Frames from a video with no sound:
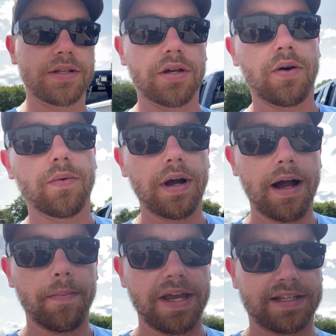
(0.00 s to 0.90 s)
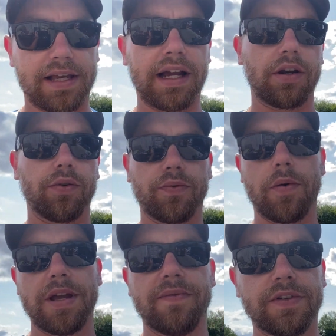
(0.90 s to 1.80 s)
So um, basically, I gotta go through
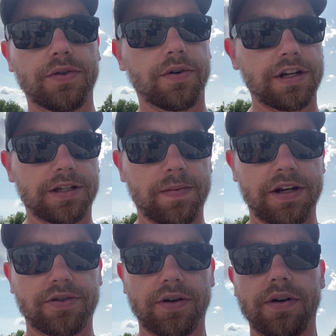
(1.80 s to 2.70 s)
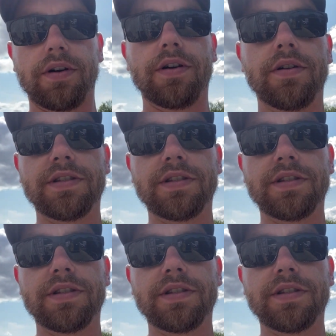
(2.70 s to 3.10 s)
all my inventory, just make sure,